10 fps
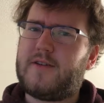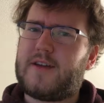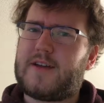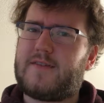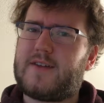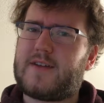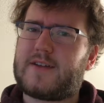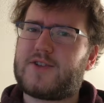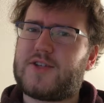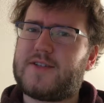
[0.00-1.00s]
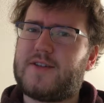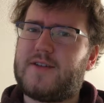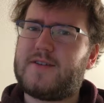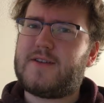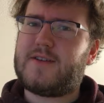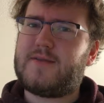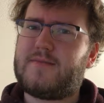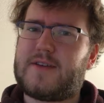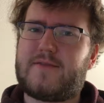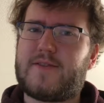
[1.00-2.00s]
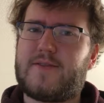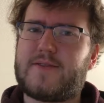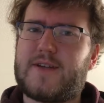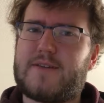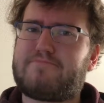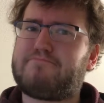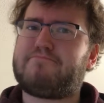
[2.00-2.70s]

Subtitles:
and everything that she's done to him, even though it's like,